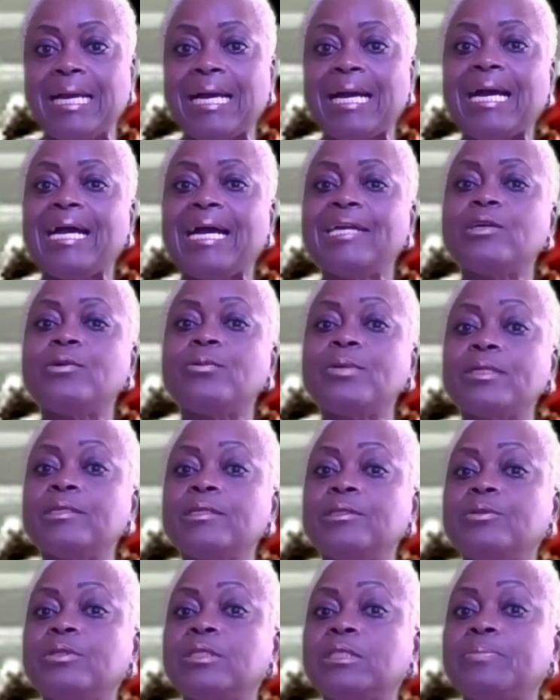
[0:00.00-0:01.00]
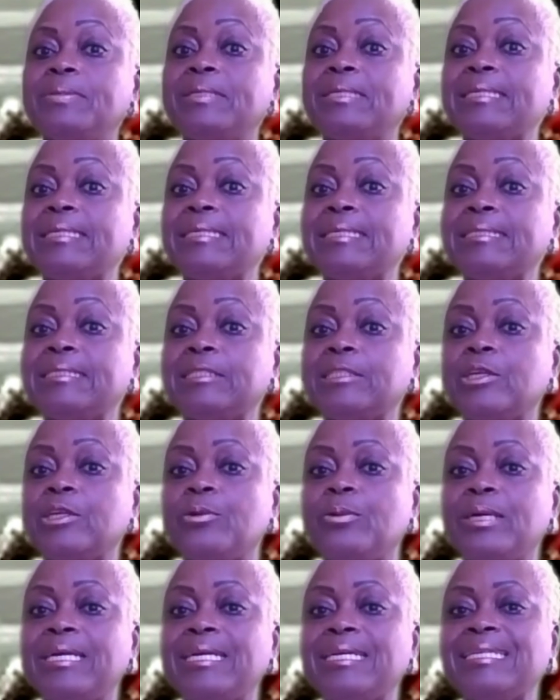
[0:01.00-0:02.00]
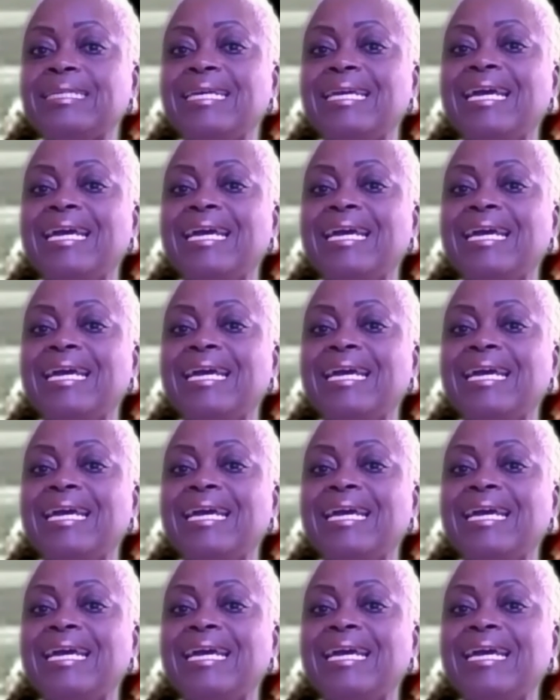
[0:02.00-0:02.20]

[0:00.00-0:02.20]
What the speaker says: I don't want to do this because you know what?